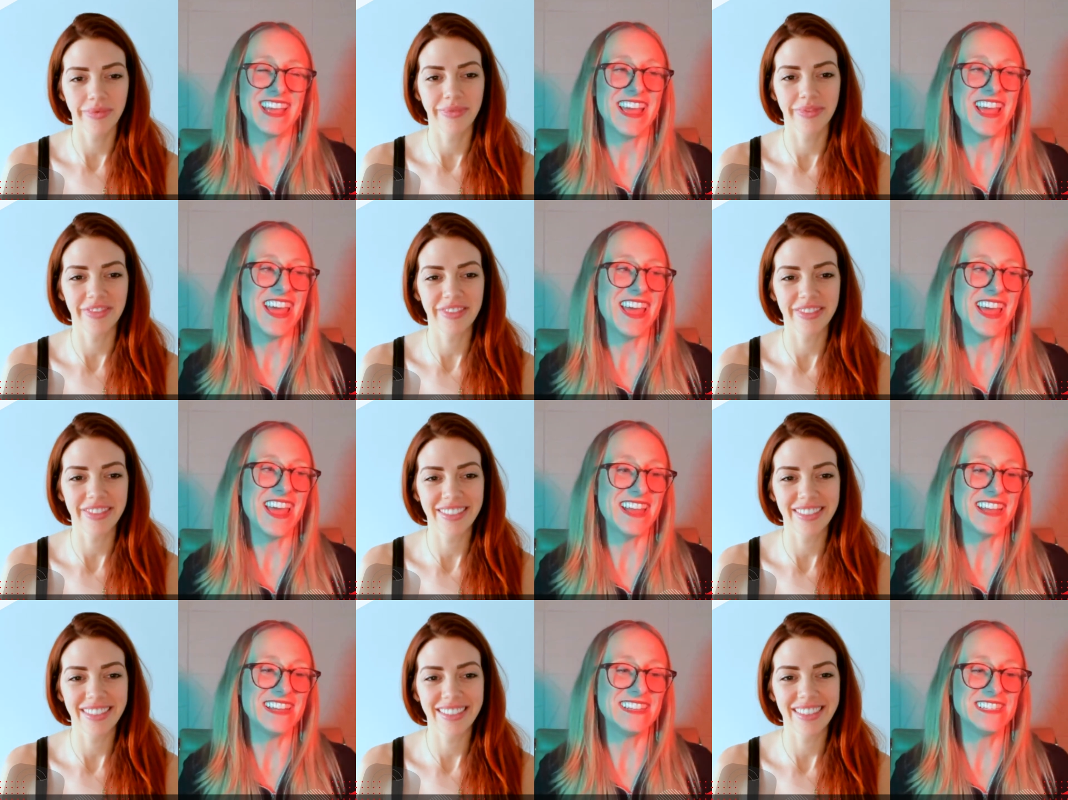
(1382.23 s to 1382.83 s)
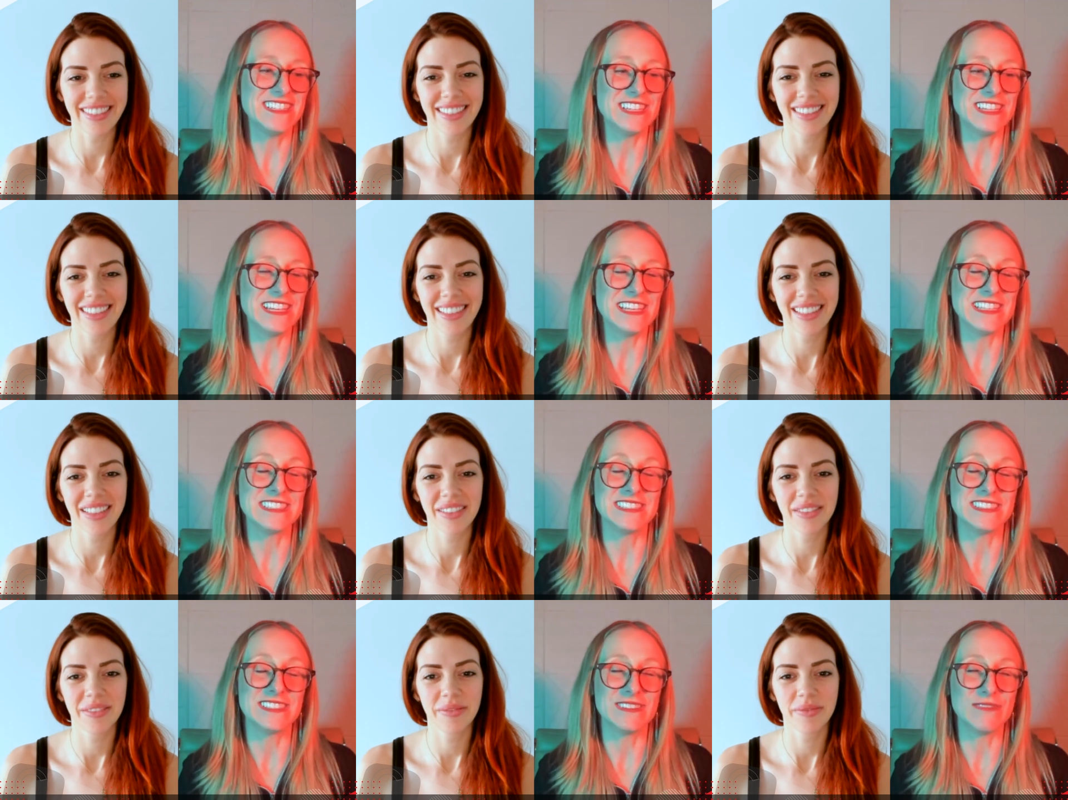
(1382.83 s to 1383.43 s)
Speaker 1: and
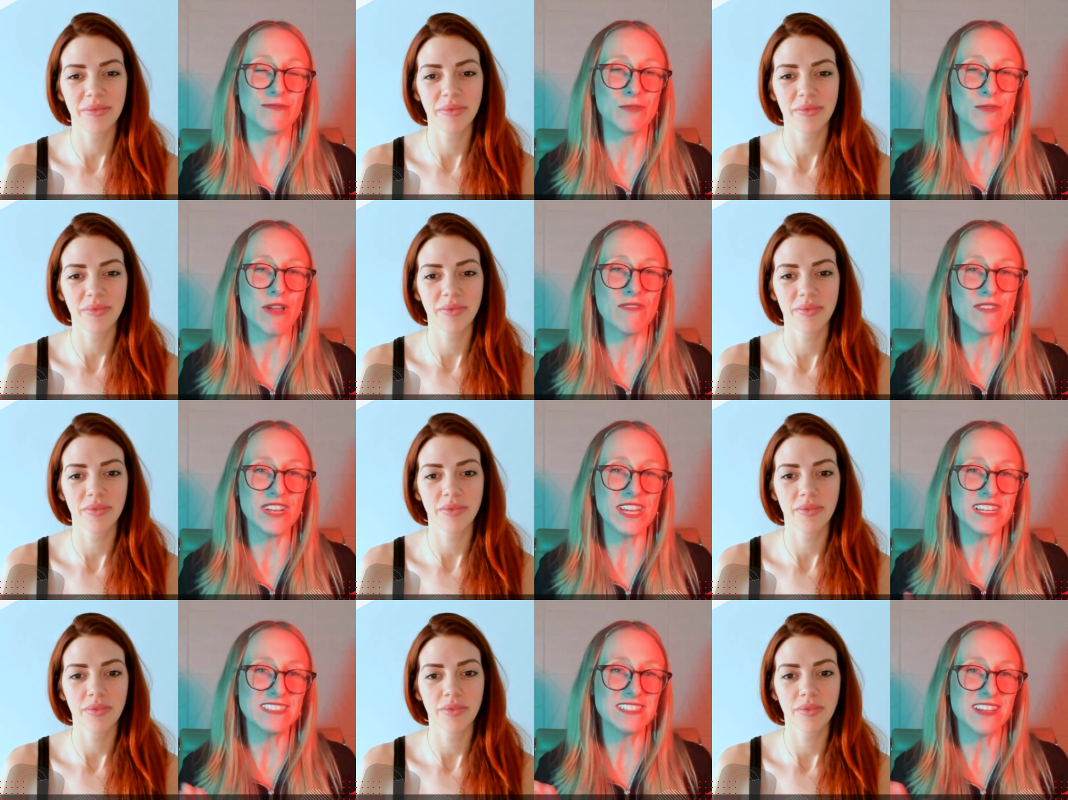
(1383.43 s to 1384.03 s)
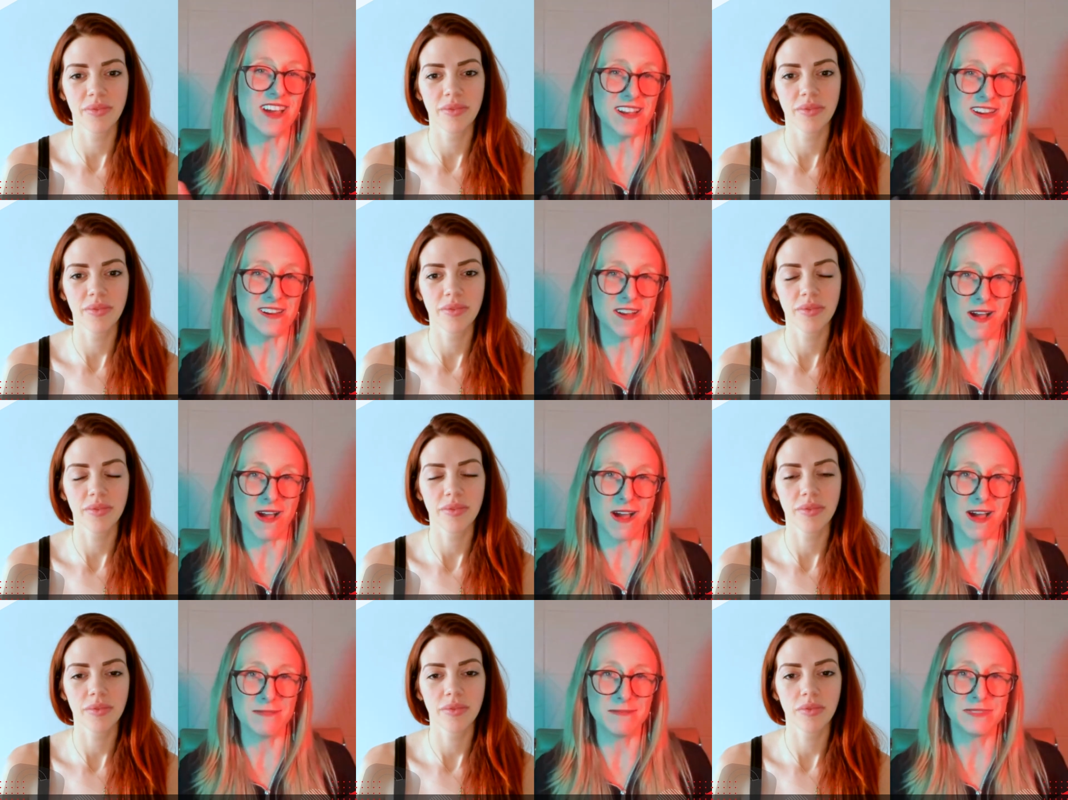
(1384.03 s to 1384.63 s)
it's
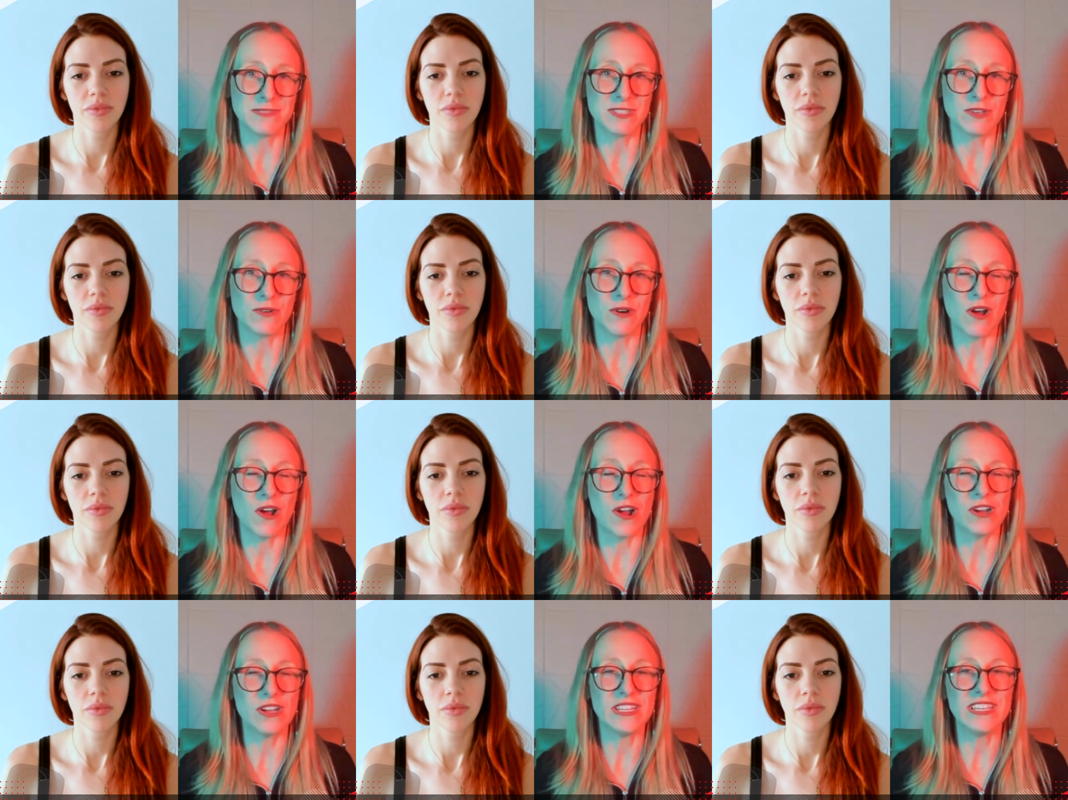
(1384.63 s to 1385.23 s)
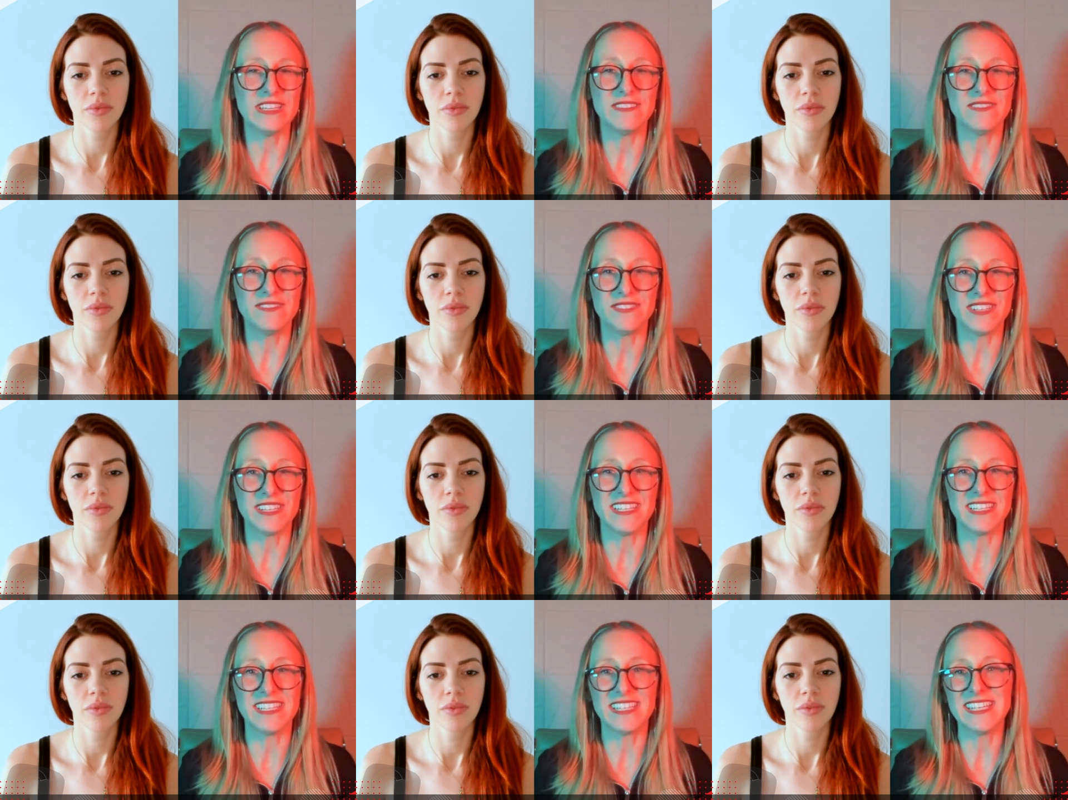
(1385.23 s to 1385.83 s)
reveting.com so
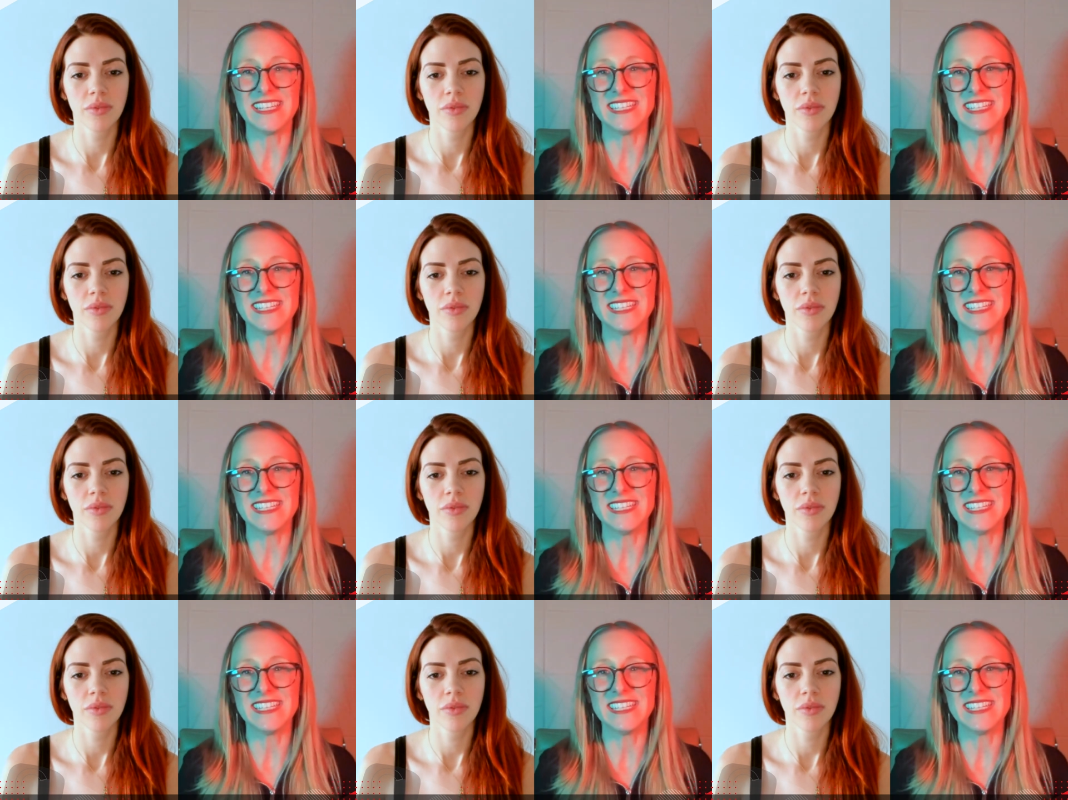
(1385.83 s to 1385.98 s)
r-e-v-e-t-i-n-g